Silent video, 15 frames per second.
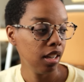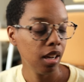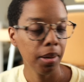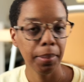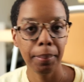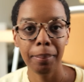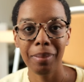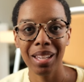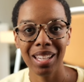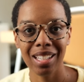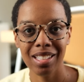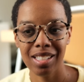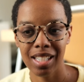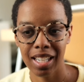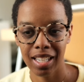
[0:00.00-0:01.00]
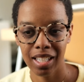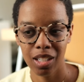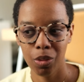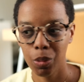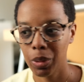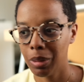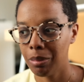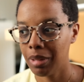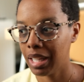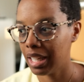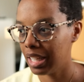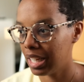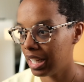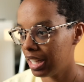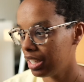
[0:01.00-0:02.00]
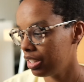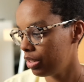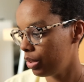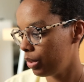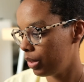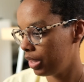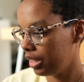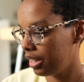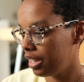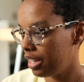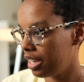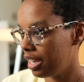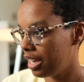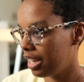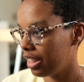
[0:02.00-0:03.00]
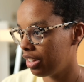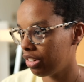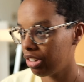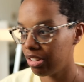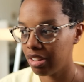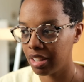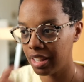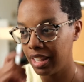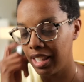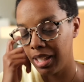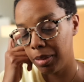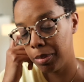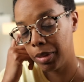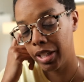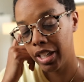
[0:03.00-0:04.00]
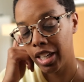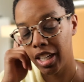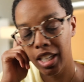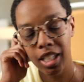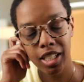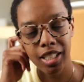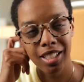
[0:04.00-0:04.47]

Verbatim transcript: Amazing. We made it to another leap year.